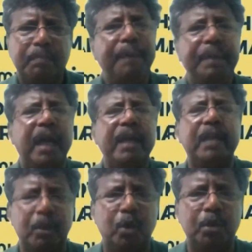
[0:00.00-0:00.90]
Maybe I
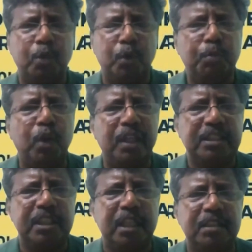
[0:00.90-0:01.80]
can go to one more
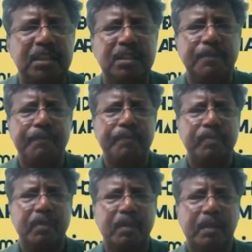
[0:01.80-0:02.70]
incident
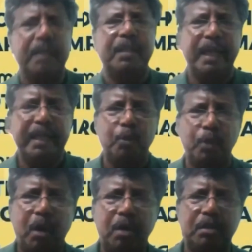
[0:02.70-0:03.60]
that I have
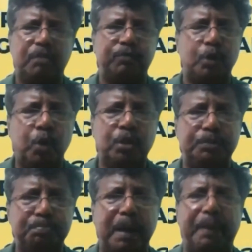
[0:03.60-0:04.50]
a lot of good
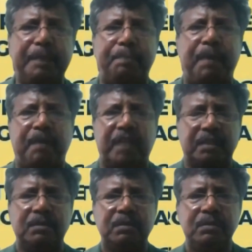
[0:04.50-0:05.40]
memory
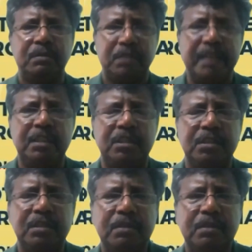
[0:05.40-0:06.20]
power, right?